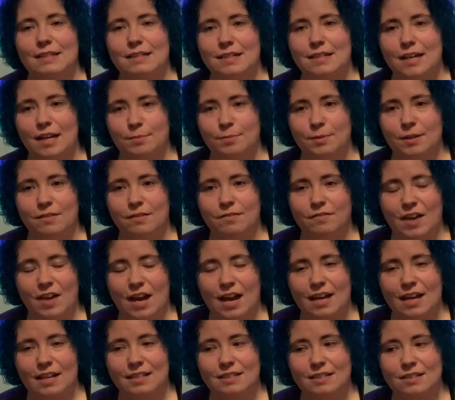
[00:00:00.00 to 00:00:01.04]
typing
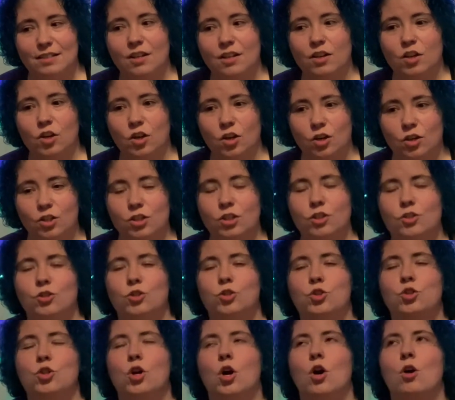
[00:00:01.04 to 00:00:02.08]
fast hurt
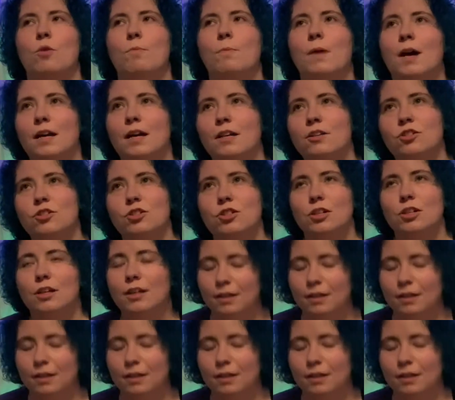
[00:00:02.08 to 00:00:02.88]
so much.